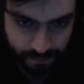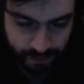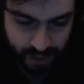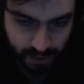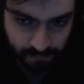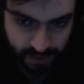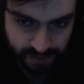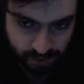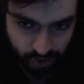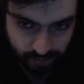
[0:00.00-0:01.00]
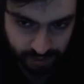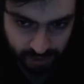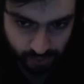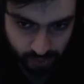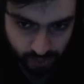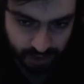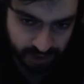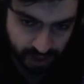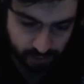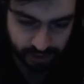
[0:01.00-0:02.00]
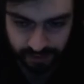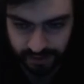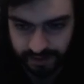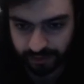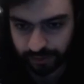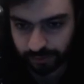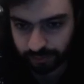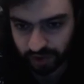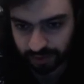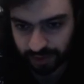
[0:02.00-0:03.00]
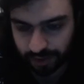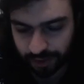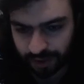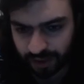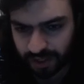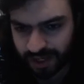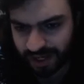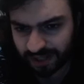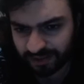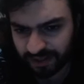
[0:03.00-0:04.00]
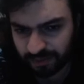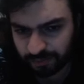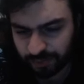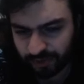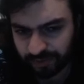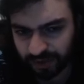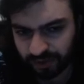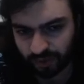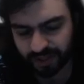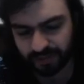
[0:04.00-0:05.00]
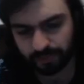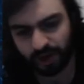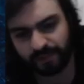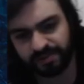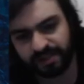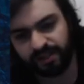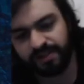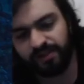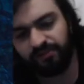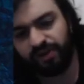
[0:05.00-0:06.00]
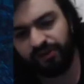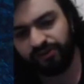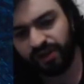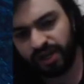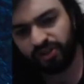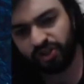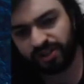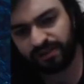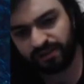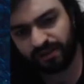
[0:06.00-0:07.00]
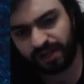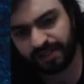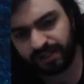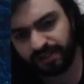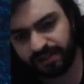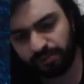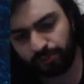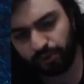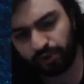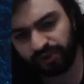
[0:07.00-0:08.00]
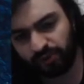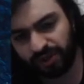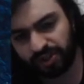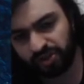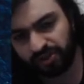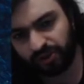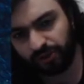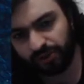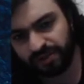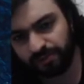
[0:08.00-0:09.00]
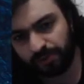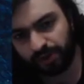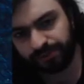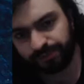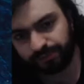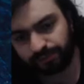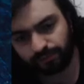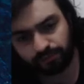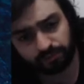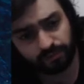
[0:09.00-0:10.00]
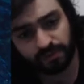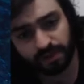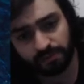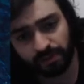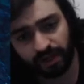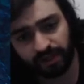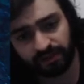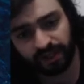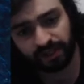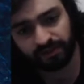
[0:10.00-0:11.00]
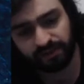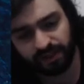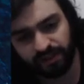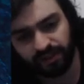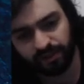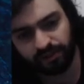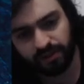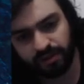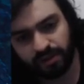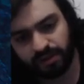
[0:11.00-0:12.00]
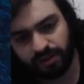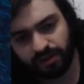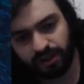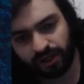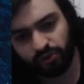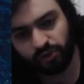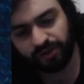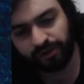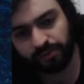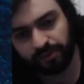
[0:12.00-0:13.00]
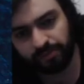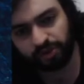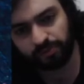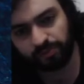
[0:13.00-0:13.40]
He plays bishop e2, and now knight d7, bishop e3. And here an improvement was perhaps knight c5, just asking some important questions on this pawn. Maybe I'll take and take here. Yeah, I do give up the bishop,